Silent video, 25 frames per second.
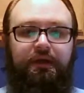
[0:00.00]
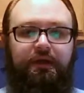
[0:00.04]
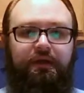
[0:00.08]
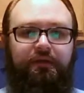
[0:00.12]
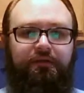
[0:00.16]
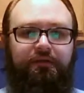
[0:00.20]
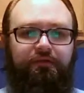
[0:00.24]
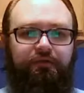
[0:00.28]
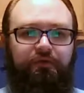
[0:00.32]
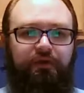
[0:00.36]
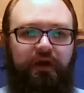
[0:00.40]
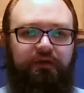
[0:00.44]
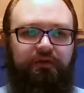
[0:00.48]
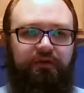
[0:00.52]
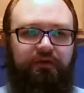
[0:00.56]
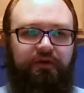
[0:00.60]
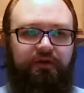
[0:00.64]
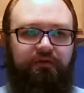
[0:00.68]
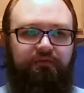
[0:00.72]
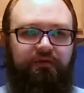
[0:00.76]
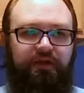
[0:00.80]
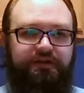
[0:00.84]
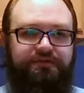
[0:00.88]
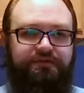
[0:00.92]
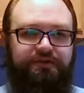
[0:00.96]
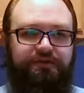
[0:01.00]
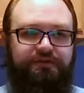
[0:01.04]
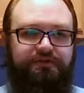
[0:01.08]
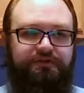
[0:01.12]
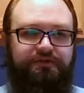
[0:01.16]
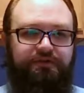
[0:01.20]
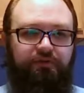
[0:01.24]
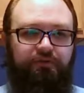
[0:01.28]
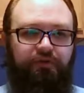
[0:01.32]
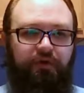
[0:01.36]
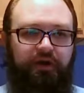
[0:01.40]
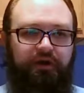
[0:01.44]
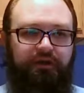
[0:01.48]
Throughout your adventures,
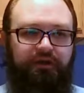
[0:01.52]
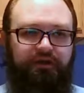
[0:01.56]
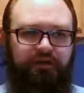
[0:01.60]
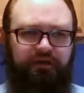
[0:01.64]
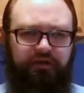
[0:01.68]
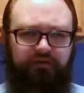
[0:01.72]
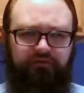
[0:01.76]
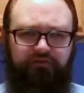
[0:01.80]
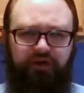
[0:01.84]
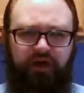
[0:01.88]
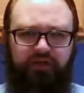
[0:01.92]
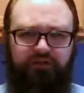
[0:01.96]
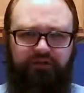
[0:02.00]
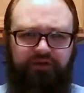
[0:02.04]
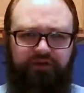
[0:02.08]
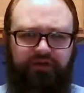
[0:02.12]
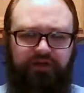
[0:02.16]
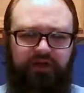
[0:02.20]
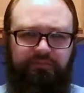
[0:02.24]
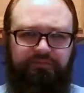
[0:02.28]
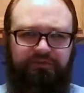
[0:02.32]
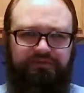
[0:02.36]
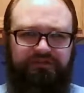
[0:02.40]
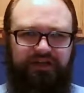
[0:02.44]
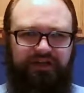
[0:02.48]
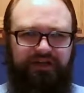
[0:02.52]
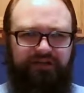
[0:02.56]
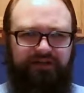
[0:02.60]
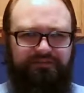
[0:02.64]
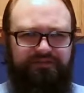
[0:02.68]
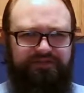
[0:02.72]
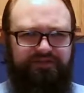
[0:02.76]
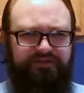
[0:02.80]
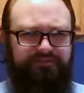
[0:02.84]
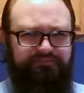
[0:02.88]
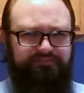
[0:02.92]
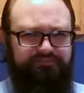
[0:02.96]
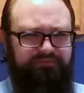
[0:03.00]
you run into your father a couple
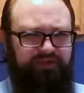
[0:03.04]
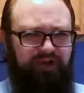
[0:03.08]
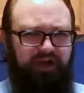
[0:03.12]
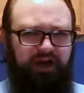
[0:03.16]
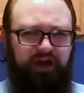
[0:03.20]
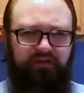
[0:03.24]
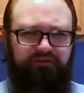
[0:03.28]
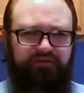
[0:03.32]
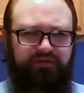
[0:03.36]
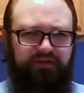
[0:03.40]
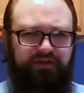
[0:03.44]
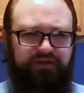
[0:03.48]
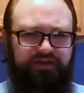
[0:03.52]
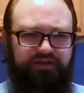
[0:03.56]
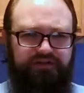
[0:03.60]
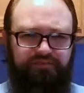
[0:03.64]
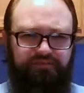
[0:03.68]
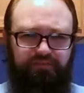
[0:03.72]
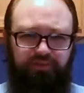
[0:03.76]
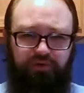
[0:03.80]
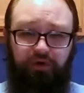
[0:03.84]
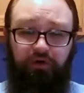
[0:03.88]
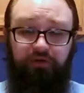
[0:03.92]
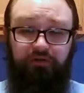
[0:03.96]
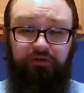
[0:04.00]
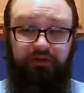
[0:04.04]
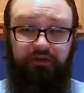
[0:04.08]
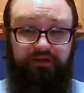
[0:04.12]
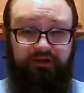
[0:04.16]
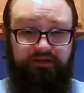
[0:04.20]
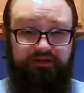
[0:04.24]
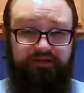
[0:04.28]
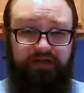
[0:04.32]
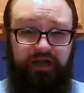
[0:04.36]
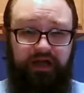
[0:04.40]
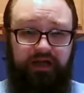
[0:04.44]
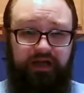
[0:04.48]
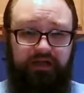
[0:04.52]
times. Often he's poorly
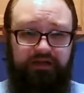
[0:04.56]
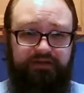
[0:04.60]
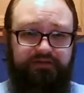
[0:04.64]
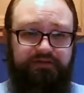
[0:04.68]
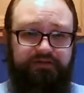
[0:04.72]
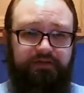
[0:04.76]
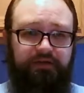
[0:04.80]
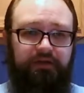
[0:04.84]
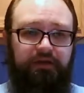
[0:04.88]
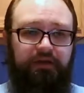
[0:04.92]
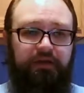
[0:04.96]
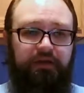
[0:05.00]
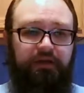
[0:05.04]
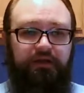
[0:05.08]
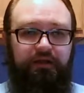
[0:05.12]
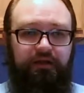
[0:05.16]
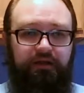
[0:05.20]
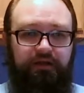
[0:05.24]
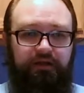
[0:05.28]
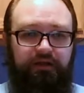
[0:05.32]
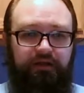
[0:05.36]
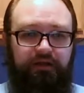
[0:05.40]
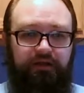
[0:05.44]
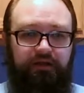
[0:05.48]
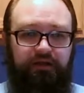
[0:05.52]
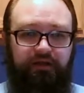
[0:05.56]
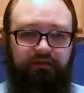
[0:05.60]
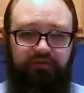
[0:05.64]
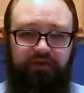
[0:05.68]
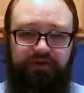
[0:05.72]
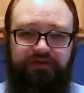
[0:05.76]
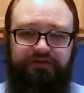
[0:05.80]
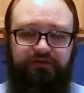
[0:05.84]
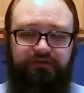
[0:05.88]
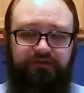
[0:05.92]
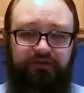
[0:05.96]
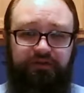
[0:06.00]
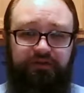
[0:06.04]
disguised.
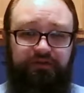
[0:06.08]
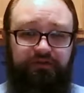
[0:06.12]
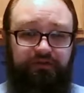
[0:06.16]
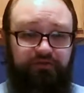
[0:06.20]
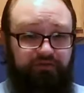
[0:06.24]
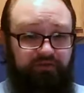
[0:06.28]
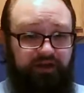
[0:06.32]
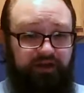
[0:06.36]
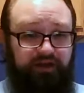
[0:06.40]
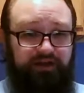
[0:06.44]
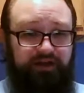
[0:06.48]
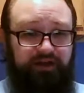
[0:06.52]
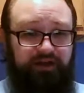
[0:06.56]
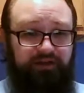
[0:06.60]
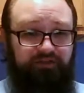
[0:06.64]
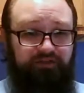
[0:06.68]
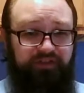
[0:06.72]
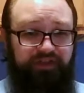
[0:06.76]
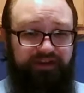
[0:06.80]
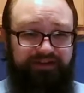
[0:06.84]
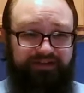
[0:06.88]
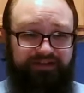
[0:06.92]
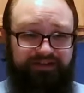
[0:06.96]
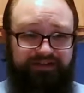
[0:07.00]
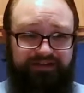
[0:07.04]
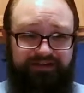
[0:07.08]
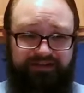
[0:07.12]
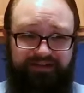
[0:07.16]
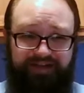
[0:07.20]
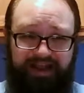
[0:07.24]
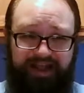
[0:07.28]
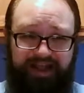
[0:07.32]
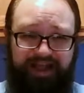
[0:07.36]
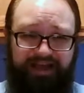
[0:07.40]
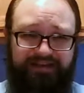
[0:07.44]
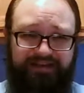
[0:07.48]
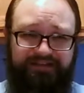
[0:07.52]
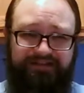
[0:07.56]
Eventually, you find out that
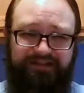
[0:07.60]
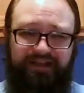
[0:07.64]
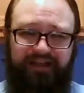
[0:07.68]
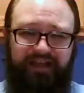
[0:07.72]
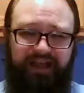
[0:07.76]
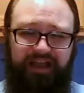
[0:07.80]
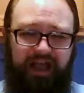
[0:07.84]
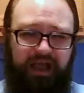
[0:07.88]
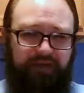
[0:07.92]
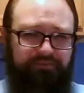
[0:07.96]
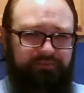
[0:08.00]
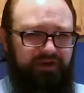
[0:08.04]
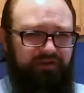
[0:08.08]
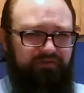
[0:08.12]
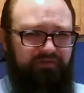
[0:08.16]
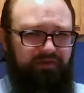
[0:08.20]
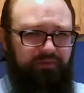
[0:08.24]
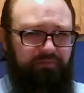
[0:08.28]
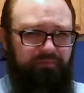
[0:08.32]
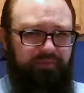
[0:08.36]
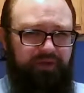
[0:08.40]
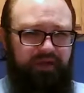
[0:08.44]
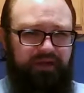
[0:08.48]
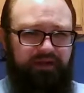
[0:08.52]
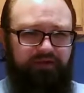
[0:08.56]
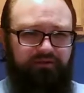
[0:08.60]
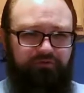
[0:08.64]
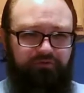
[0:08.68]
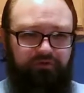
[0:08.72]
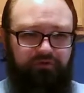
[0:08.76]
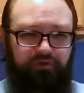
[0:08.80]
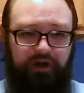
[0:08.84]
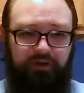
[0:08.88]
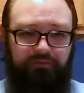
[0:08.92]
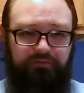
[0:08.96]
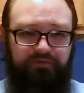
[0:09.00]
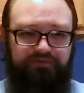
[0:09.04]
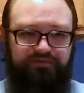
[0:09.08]
Dad is the captain of a band of
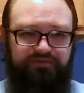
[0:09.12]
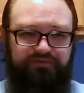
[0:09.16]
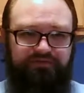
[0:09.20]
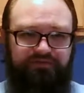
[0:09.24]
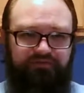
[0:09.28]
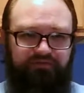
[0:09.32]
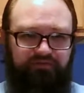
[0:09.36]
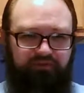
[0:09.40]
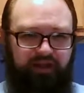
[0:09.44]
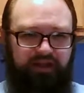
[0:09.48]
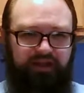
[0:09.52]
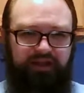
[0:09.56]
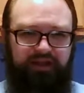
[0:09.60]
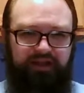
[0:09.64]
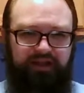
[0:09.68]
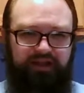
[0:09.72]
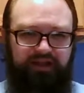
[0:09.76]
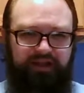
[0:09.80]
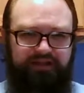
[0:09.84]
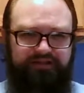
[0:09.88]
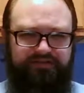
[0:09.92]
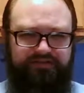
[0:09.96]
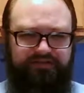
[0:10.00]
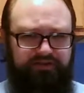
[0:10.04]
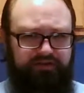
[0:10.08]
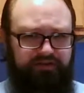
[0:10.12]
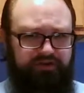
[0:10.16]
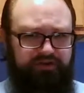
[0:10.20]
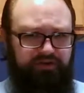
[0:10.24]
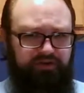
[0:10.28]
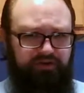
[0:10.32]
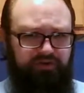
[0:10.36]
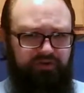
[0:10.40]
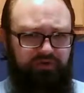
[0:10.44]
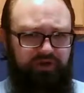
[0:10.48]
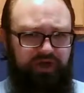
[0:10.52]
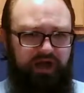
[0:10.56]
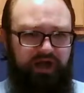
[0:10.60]
rebels fighting against the
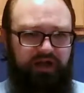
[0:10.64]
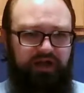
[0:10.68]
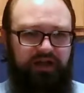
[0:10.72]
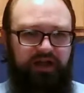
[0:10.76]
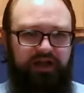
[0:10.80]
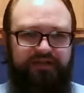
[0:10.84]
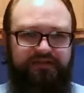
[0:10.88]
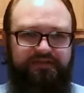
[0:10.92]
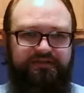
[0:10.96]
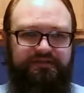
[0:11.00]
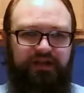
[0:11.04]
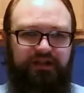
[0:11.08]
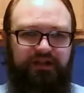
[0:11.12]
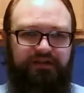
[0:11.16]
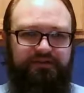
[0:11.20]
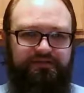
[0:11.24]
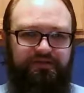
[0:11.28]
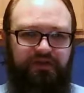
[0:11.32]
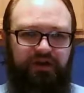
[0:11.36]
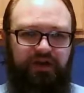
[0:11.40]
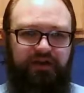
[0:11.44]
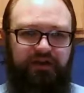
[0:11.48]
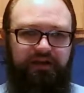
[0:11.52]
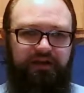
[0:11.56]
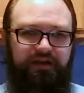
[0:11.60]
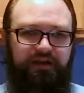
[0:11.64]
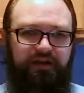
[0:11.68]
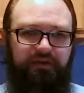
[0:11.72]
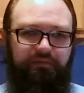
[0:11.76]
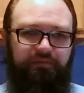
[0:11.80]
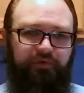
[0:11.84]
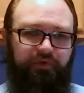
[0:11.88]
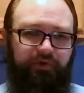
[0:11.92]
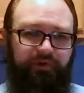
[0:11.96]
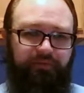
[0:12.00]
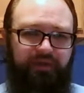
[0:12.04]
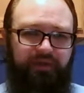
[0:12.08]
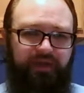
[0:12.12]
new gods and trying to keep
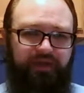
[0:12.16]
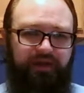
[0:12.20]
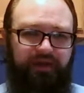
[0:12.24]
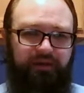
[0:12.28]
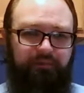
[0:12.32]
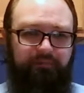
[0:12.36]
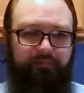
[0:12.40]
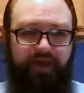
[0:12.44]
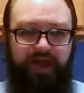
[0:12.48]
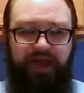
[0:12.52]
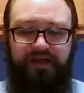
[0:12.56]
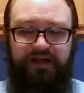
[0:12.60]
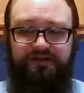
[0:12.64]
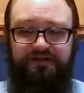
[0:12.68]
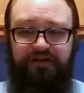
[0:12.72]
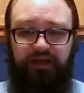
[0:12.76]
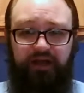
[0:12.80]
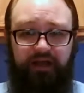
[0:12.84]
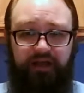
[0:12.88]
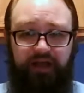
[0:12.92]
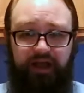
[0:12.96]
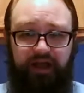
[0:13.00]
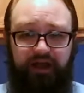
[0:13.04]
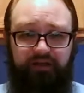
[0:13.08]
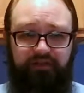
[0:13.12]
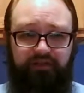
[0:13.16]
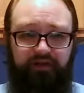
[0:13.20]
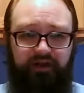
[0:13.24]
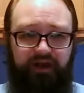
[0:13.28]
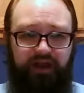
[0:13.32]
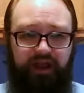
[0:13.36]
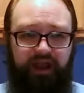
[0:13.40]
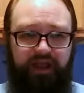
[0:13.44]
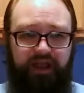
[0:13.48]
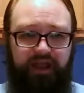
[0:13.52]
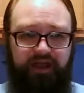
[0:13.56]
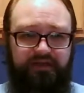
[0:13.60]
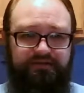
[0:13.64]
the remaining magi out of their
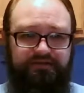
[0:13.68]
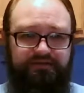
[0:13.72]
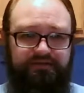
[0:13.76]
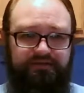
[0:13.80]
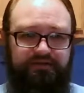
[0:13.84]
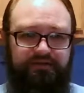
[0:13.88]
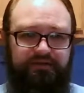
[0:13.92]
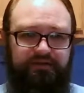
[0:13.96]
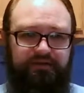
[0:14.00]
hands.